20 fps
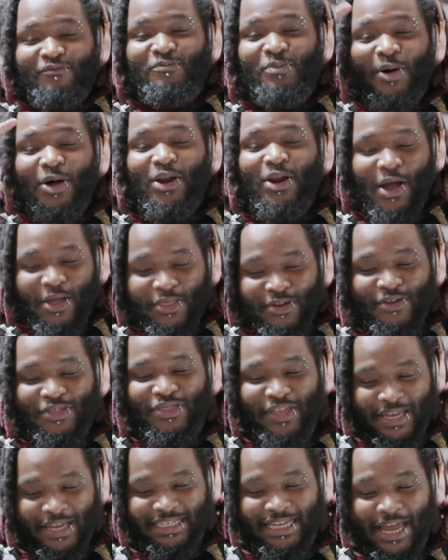put other
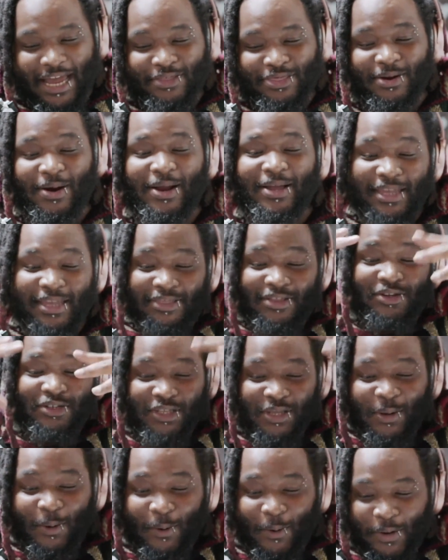things out there, and then there's
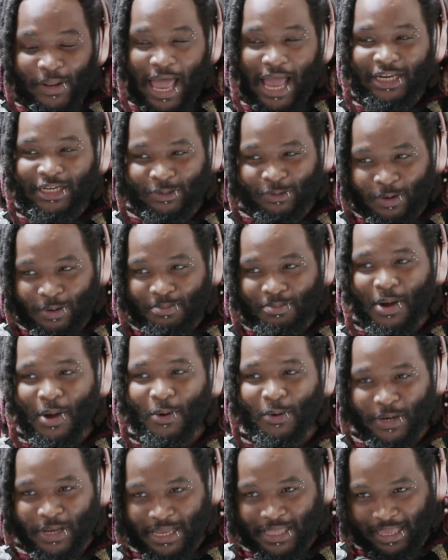the whole actual
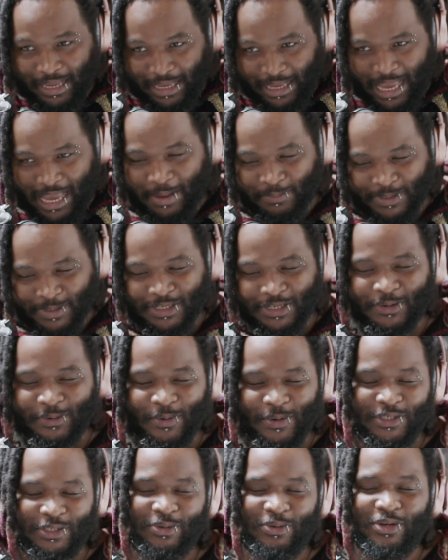mode in the game too,
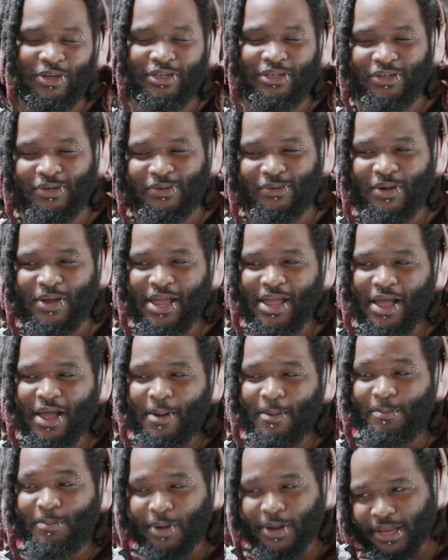which you can do.
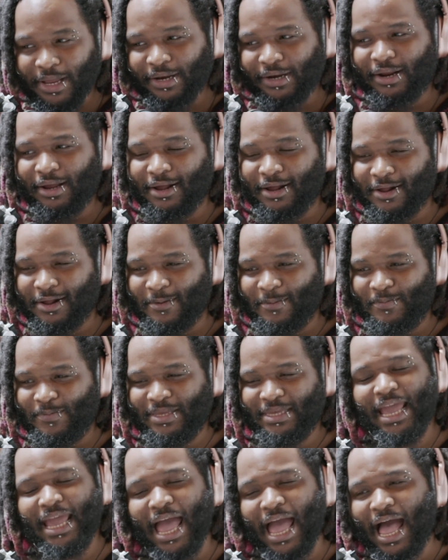But
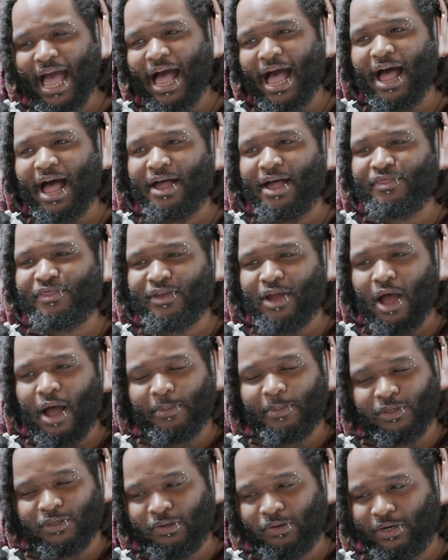the
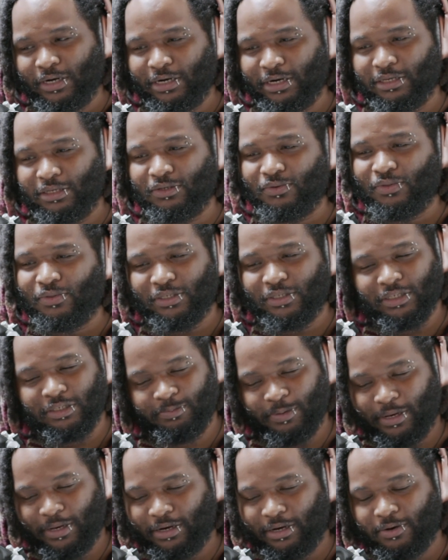opportunity to do this has
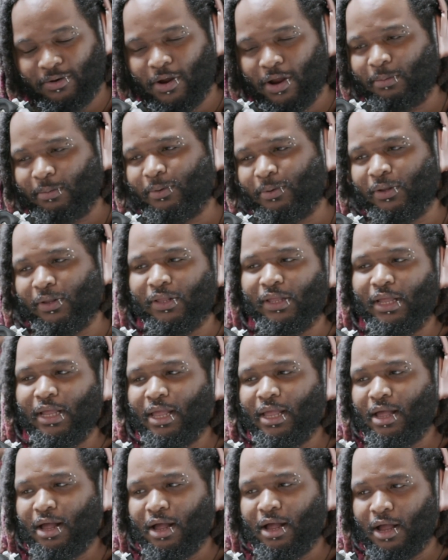been incredible.
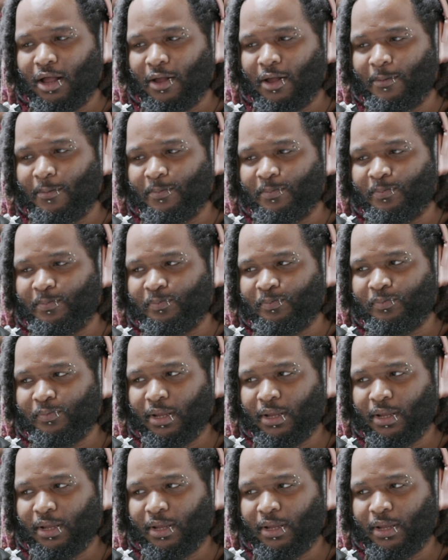I'm